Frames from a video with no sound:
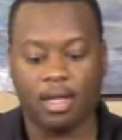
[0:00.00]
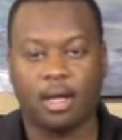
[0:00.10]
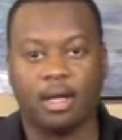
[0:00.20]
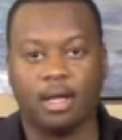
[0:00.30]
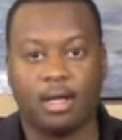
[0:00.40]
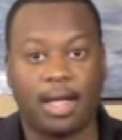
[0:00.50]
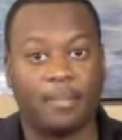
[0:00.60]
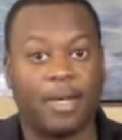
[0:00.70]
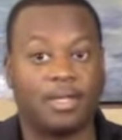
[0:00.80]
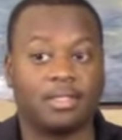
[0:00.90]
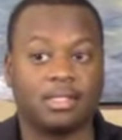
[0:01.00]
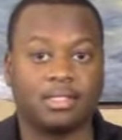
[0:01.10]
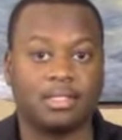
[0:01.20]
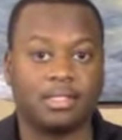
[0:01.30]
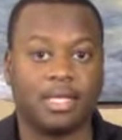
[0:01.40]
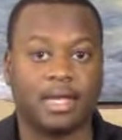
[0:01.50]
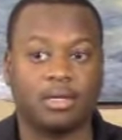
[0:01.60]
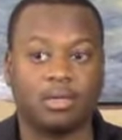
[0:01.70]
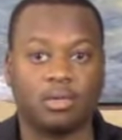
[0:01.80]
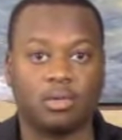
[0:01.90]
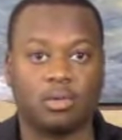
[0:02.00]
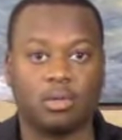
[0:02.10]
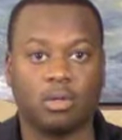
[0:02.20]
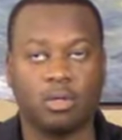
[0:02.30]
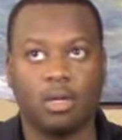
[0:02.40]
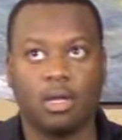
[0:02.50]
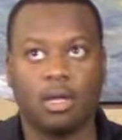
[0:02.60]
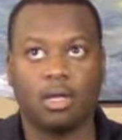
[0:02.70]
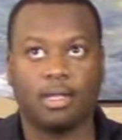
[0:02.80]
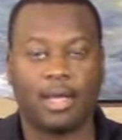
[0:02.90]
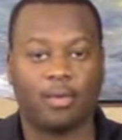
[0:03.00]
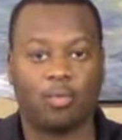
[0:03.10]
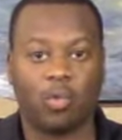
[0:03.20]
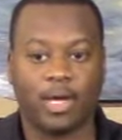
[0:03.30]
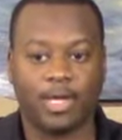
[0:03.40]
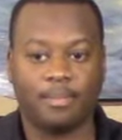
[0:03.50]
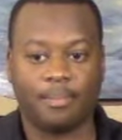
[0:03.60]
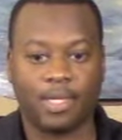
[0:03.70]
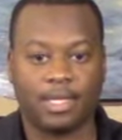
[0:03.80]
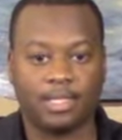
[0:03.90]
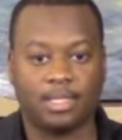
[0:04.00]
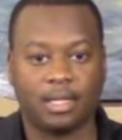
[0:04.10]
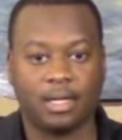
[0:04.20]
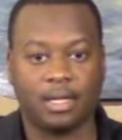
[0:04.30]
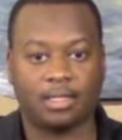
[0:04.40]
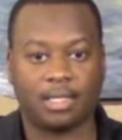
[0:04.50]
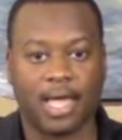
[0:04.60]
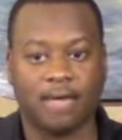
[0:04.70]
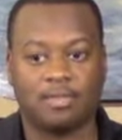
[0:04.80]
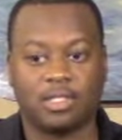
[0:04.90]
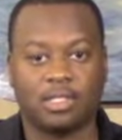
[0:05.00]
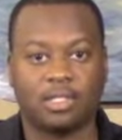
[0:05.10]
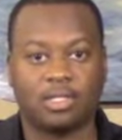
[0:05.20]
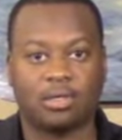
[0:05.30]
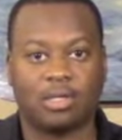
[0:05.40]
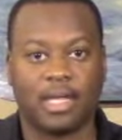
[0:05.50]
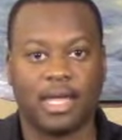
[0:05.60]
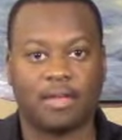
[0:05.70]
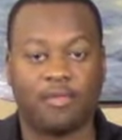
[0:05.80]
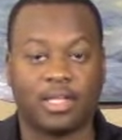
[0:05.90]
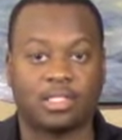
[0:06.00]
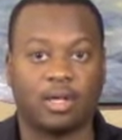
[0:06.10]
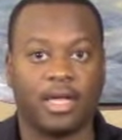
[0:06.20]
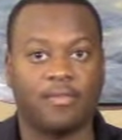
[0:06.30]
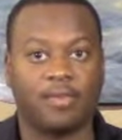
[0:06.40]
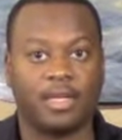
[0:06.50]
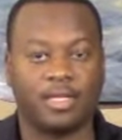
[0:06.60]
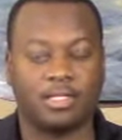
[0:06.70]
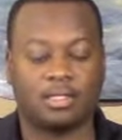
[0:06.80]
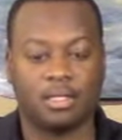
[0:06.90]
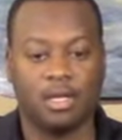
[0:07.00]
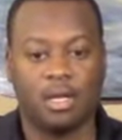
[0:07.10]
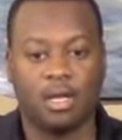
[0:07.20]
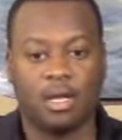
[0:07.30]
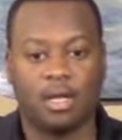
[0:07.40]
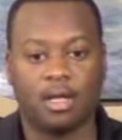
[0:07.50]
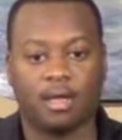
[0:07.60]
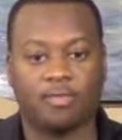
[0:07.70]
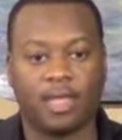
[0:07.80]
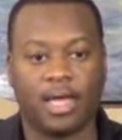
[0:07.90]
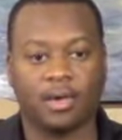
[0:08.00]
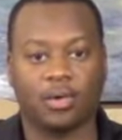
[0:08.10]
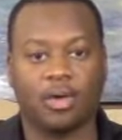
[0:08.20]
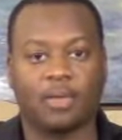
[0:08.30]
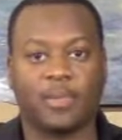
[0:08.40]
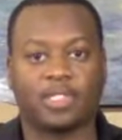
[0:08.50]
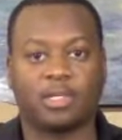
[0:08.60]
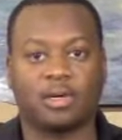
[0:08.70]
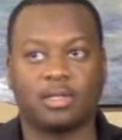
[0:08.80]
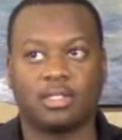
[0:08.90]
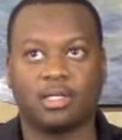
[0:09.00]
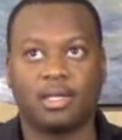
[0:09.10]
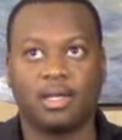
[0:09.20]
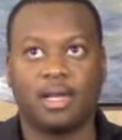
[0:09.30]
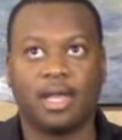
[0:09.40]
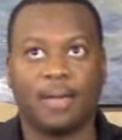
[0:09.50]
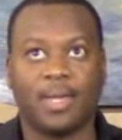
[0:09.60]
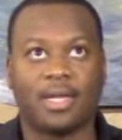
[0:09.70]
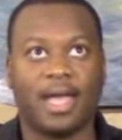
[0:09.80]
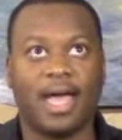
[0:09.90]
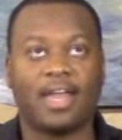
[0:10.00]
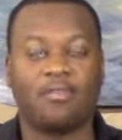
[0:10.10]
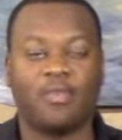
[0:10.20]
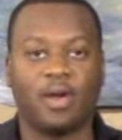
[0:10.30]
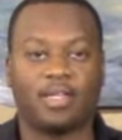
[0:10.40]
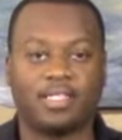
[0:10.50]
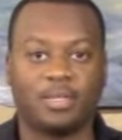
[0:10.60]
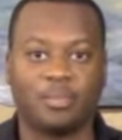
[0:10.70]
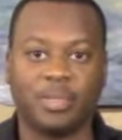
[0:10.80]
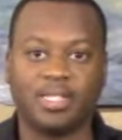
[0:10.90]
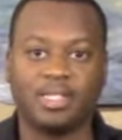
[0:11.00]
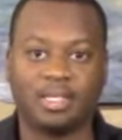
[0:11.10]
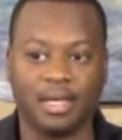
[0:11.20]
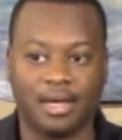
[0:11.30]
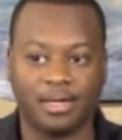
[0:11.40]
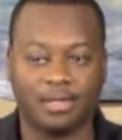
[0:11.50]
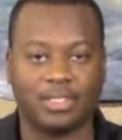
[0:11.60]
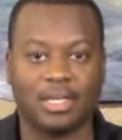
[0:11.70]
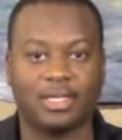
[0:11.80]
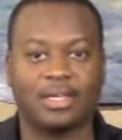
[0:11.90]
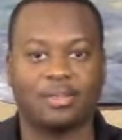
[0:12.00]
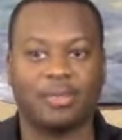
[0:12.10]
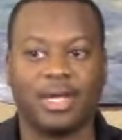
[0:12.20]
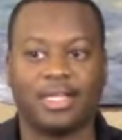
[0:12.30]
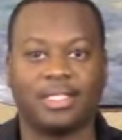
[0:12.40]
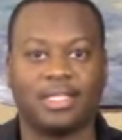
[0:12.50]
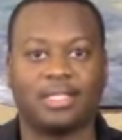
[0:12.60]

about Jesus. I knew like what it meant to have Jesus in your life. I saw evidence of that growing up in church. I mean, I had a very simplistic understanding, but I did